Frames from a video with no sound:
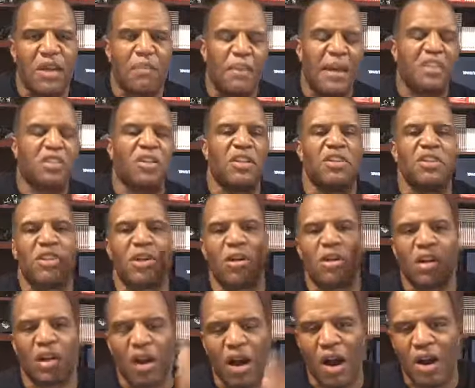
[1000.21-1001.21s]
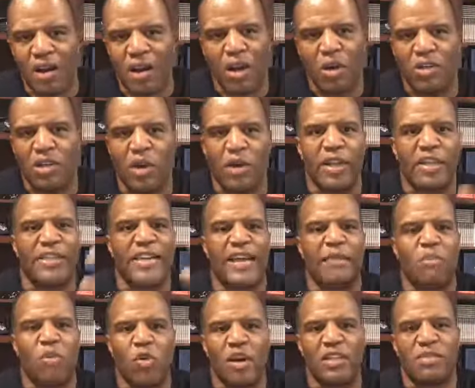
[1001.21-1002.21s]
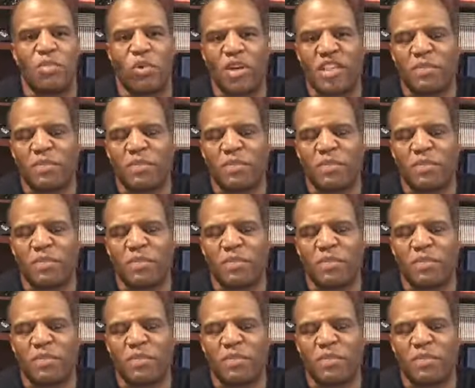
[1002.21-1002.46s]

Make sure that your car note is more